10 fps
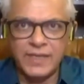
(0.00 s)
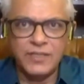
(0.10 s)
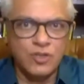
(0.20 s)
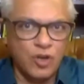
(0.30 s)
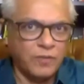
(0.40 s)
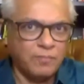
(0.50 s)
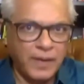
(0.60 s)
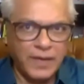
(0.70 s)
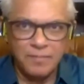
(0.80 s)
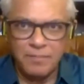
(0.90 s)
He's not
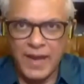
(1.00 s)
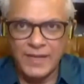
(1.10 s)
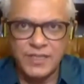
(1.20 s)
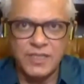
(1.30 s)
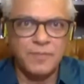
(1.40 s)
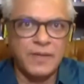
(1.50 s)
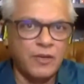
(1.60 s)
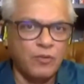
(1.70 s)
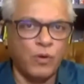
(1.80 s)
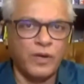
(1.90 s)
played a match. He's been
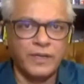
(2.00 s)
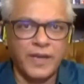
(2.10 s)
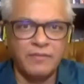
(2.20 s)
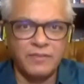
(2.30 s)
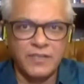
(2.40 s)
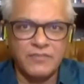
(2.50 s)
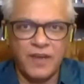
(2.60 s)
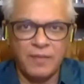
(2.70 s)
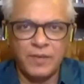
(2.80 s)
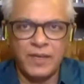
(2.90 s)
in quarantine with his
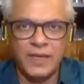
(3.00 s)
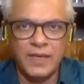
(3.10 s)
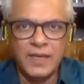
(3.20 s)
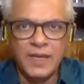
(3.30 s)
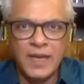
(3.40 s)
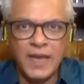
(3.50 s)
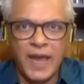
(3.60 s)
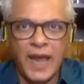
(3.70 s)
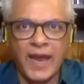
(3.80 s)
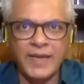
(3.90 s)
family.
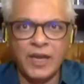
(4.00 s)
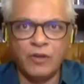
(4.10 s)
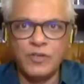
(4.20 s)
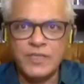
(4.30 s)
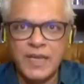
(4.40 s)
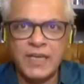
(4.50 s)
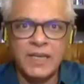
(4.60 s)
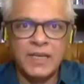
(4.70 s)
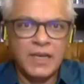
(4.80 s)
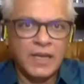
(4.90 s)
And now you're saying,
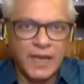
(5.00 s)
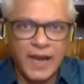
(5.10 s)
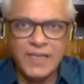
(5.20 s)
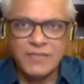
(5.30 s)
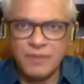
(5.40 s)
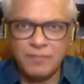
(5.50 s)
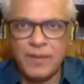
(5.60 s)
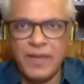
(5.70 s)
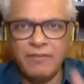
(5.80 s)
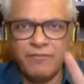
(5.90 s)
guys, we're
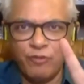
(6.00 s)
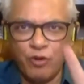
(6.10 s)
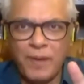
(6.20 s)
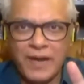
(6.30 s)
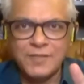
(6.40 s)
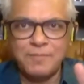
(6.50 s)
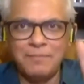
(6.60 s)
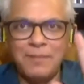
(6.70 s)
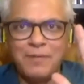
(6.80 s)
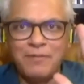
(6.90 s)
playing 4
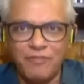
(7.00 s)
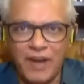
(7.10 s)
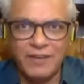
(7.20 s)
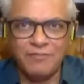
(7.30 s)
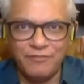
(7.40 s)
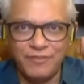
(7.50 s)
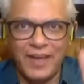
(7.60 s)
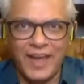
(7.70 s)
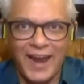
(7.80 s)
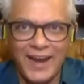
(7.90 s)
batsmen, maybe 5,
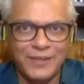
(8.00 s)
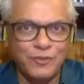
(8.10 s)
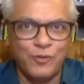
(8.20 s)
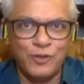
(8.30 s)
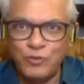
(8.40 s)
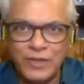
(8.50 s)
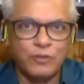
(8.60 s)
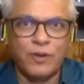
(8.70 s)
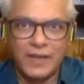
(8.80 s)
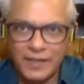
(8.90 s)
and you
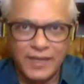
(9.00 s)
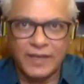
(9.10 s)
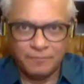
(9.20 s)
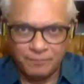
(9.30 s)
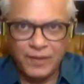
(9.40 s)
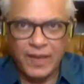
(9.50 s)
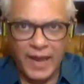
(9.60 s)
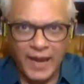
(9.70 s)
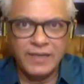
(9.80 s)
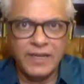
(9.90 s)
need to get it done.
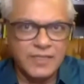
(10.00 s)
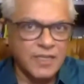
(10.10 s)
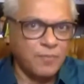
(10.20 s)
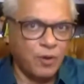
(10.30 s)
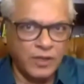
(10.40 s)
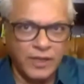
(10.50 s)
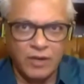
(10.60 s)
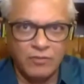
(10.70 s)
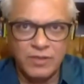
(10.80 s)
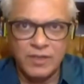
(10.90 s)
And it's a small
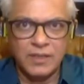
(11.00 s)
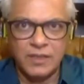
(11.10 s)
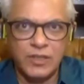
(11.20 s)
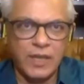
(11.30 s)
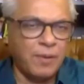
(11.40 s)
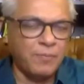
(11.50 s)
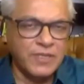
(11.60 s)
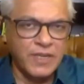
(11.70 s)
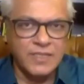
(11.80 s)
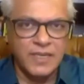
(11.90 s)
ground. They may be
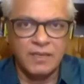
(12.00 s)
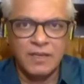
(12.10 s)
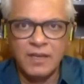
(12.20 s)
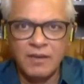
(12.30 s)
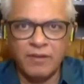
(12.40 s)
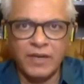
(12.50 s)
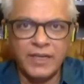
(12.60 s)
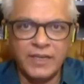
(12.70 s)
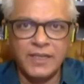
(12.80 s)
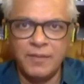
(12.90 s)
chasing
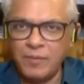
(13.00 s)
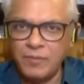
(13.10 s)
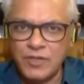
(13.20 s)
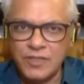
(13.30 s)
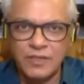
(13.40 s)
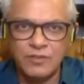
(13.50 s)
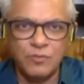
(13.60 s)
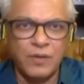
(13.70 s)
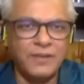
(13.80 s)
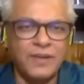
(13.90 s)
180, they may be chasing
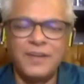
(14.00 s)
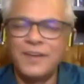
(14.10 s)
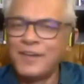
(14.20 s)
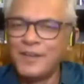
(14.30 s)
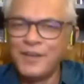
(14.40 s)
200.